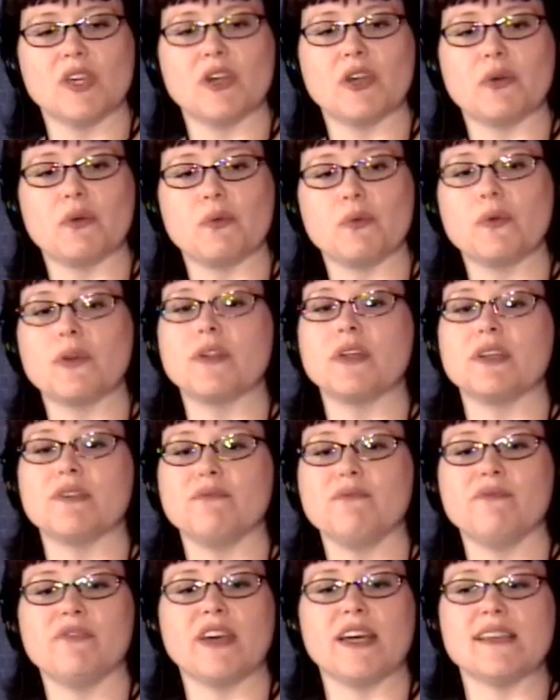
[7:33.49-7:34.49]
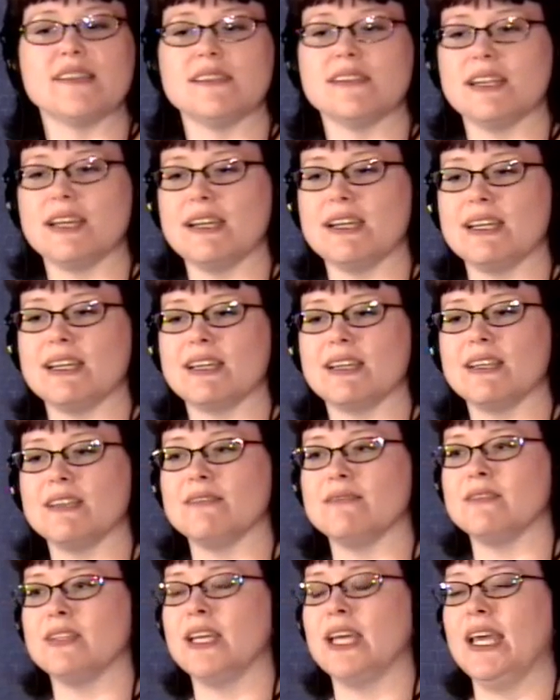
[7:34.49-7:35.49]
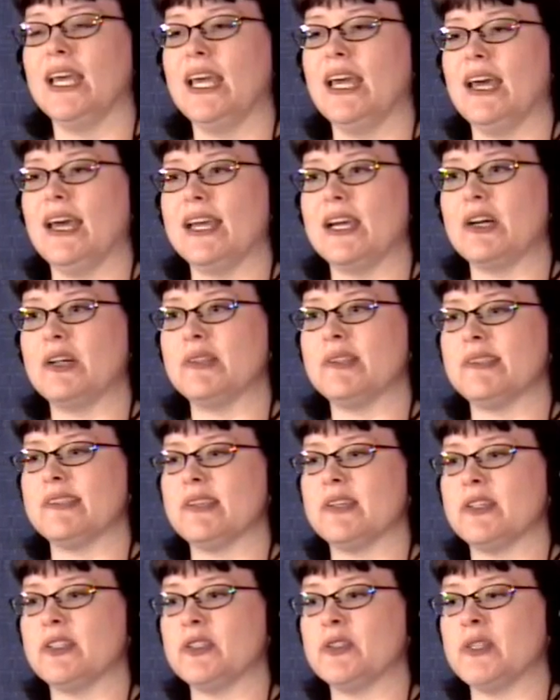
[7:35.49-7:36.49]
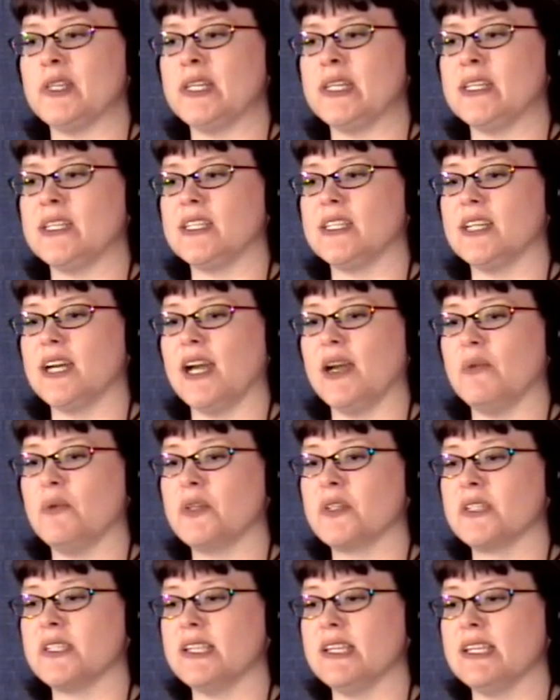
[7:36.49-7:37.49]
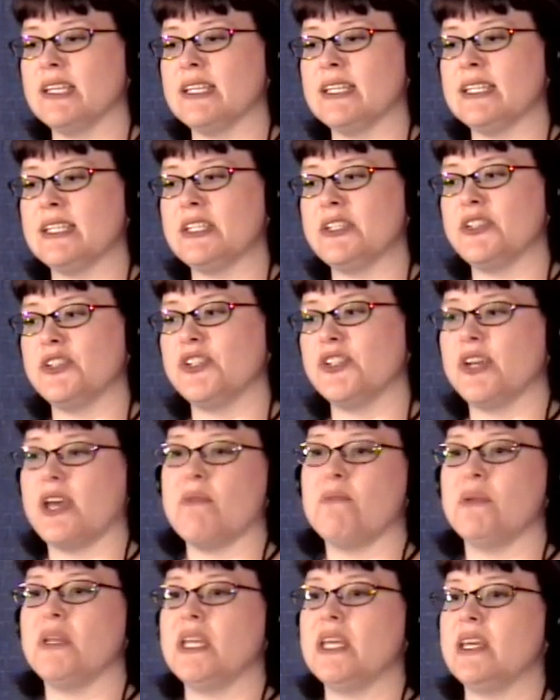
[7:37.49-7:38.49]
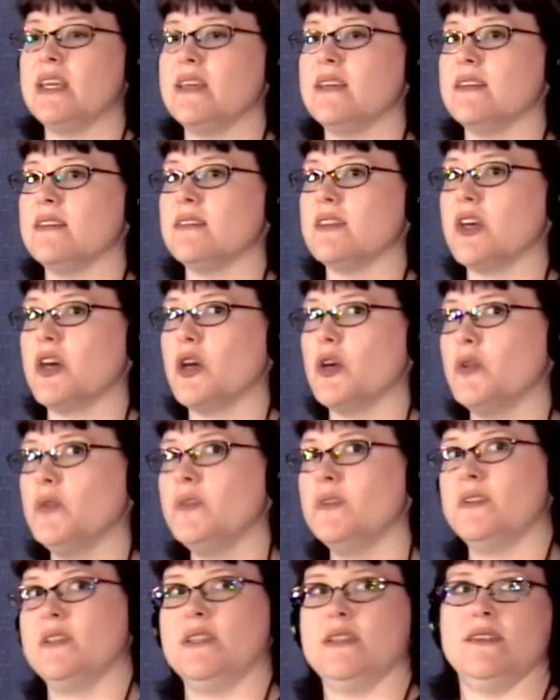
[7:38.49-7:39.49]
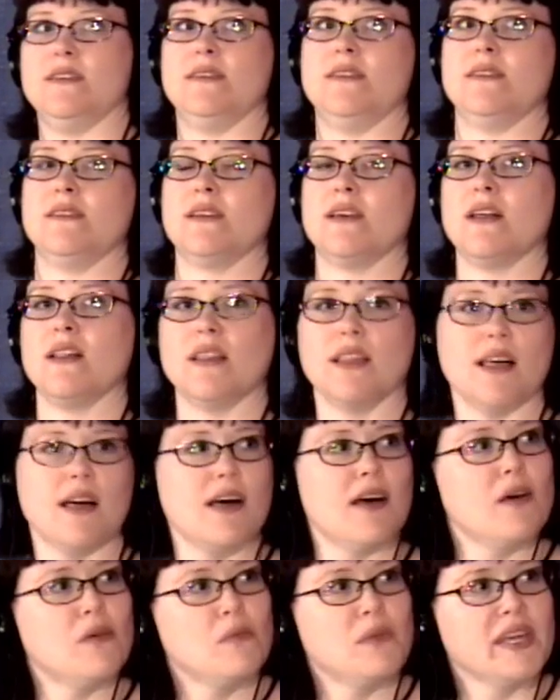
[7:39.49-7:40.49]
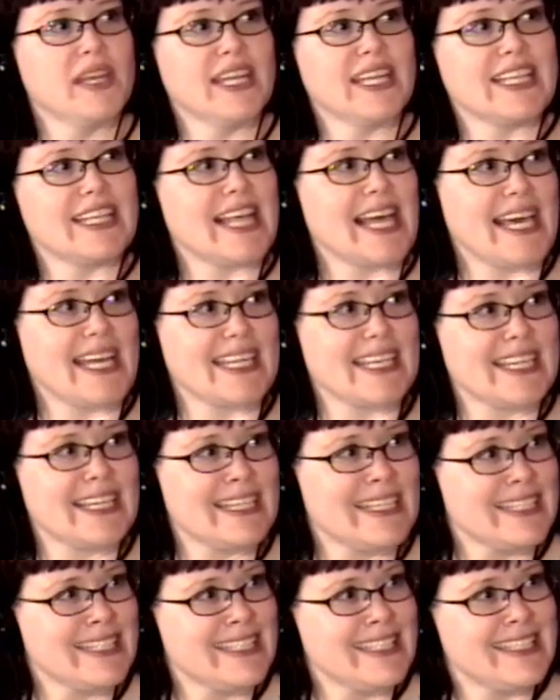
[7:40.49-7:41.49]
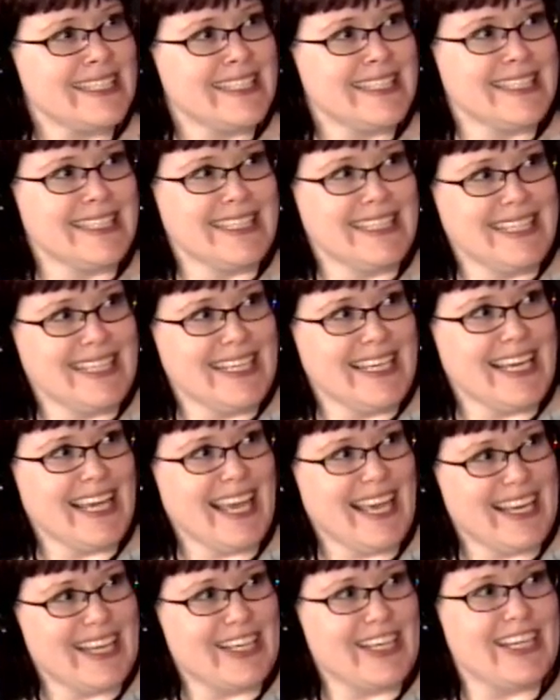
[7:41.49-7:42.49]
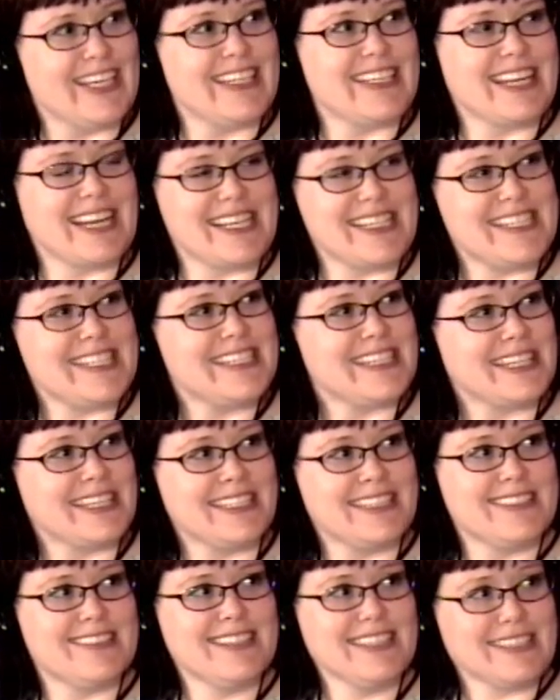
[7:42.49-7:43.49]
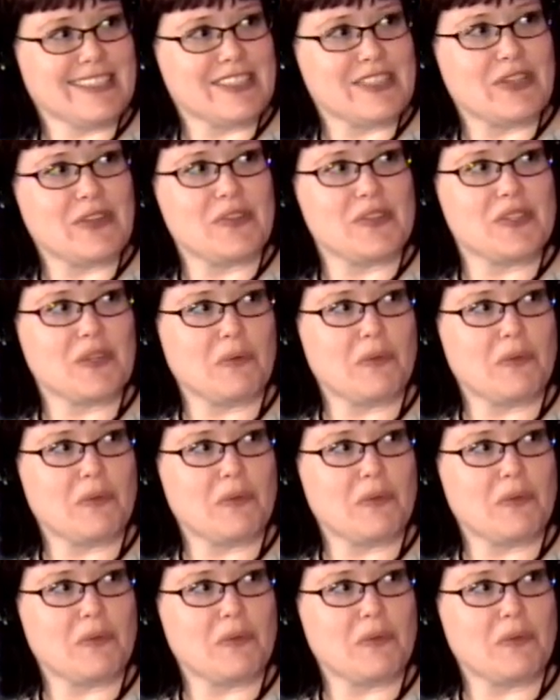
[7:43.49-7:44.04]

you know, really fascinating. And I also, uh, I worked in a Japanese hostess club in Atlanta. Uh, 1996, so the